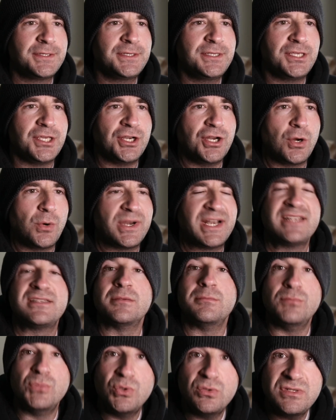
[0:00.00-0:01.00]
And as a
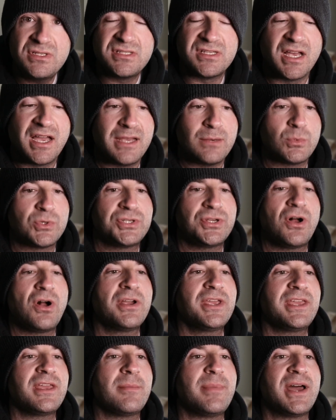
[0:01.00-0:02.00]
moon sign, we're
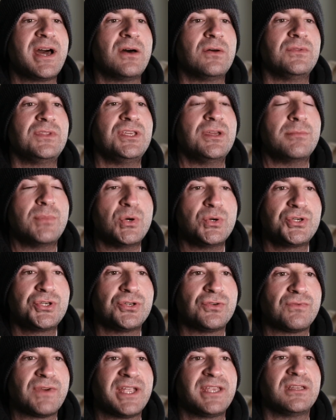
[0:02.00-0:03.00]
talking about the
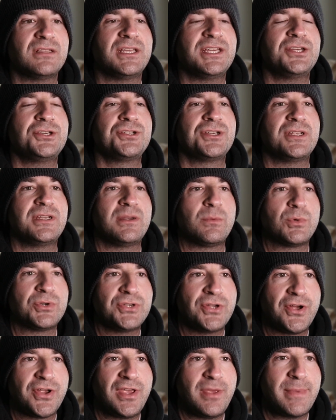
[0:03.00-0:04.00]
emotional regulation and we're
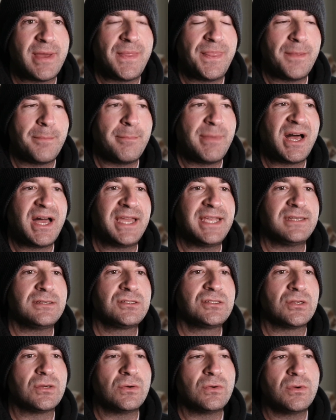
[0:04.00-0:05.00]
talking about the mind.
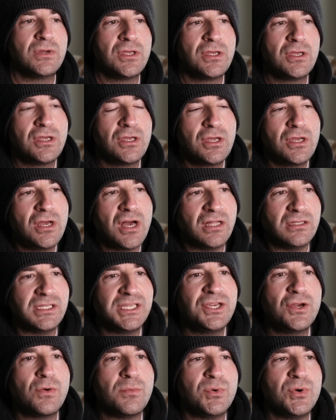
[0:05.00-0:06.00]
So a
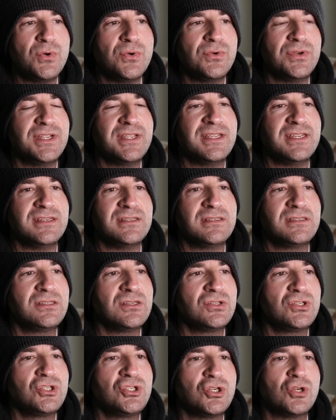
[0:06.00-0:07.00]
Leo moon is
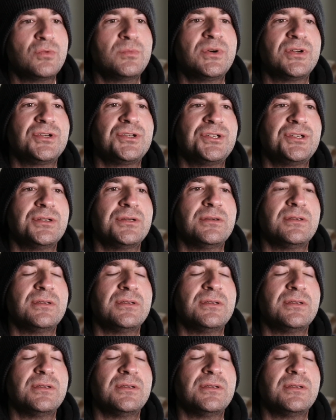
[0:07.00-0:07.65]
so much